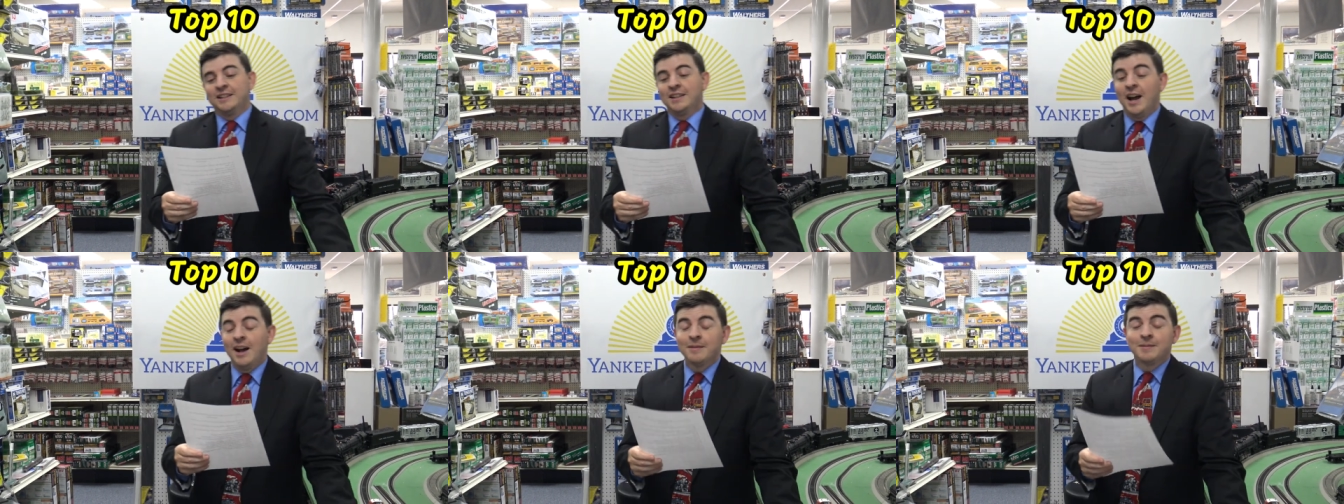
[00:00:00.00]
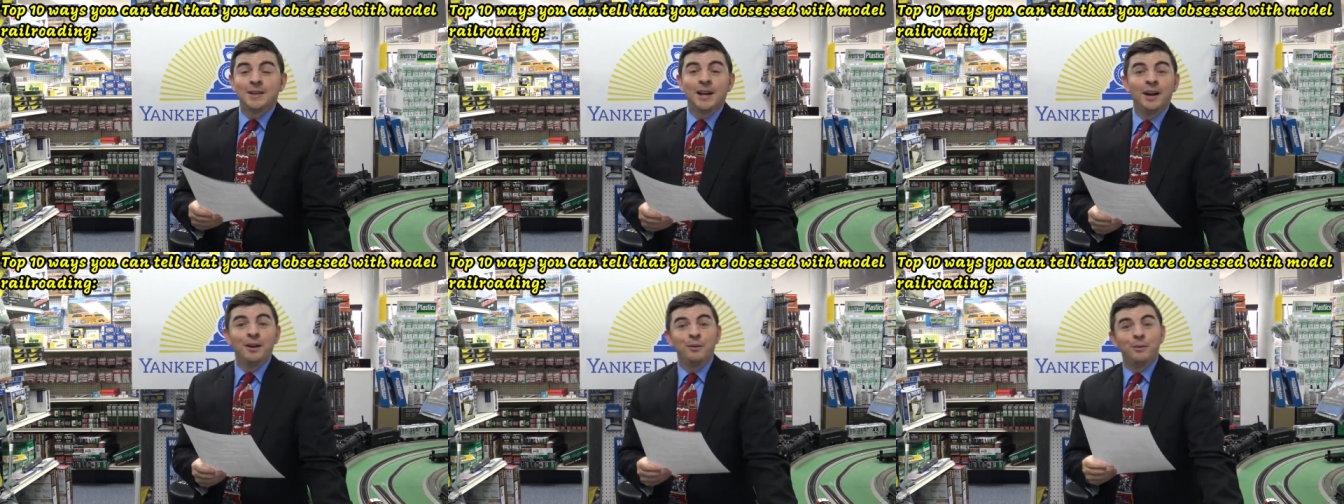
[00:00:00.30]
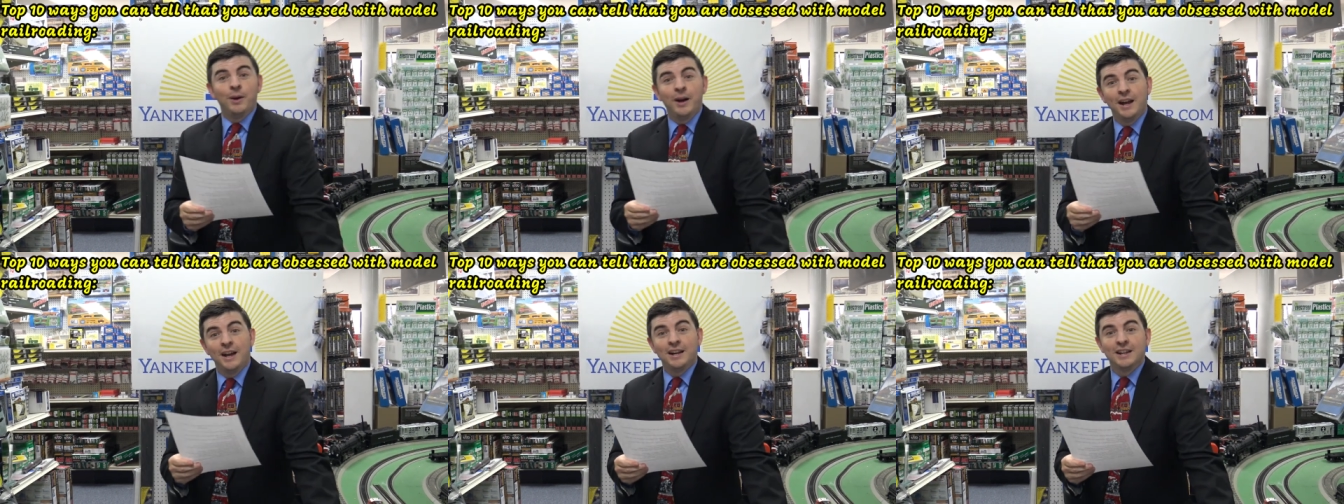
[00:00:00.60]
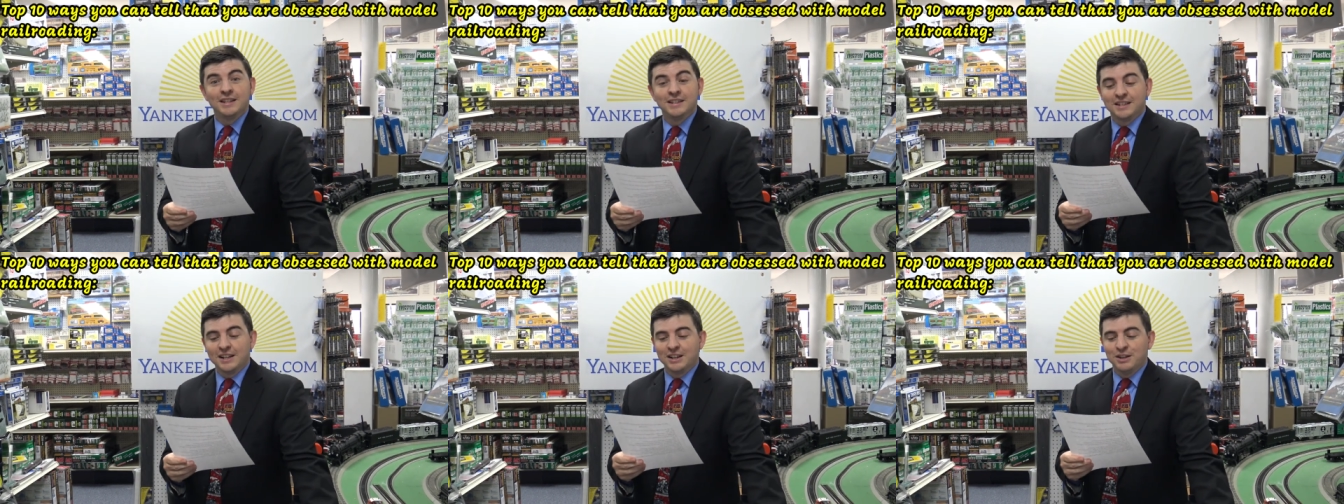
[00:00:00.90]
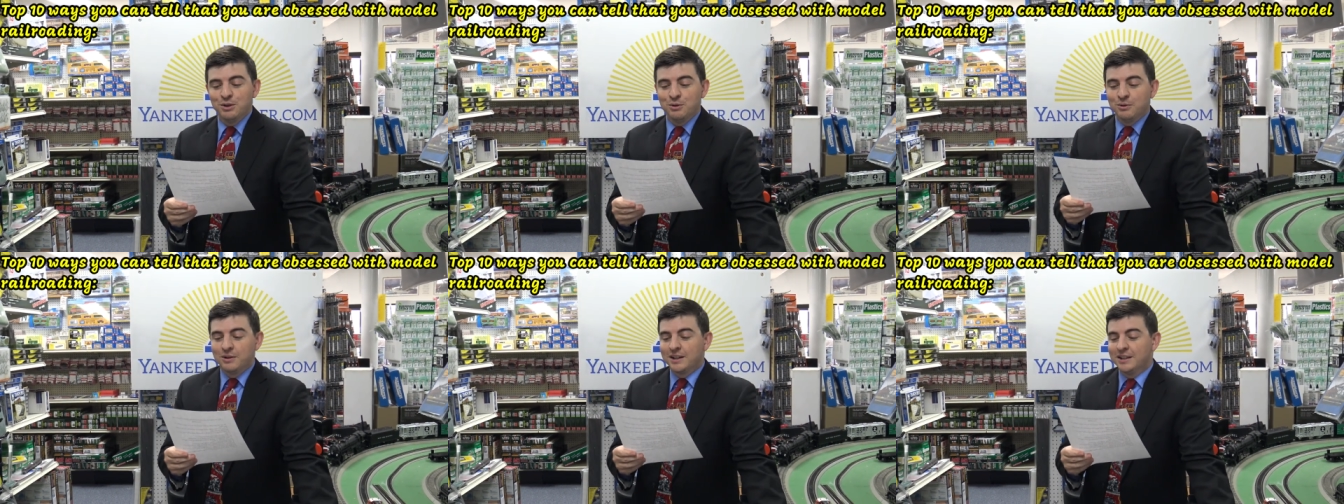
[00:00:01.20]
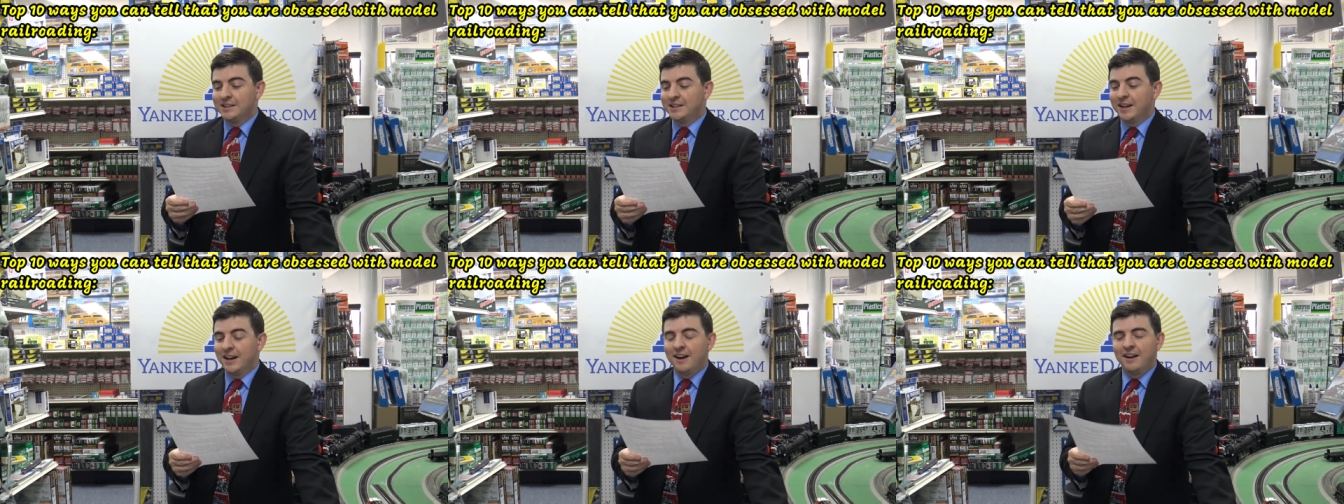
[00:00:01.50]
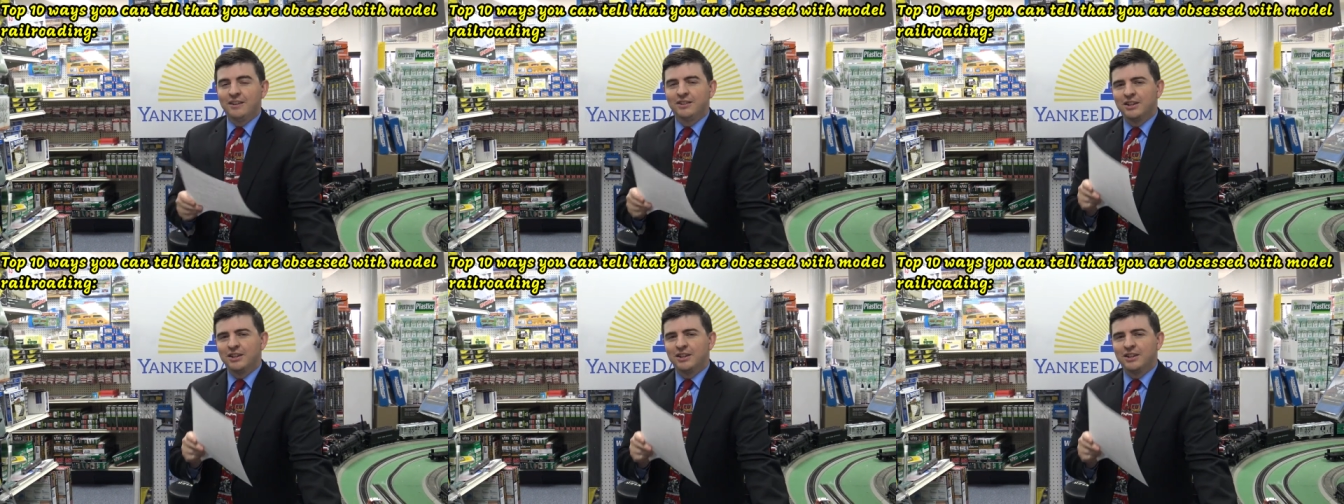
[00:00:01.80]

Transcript: top ten ways that you can tell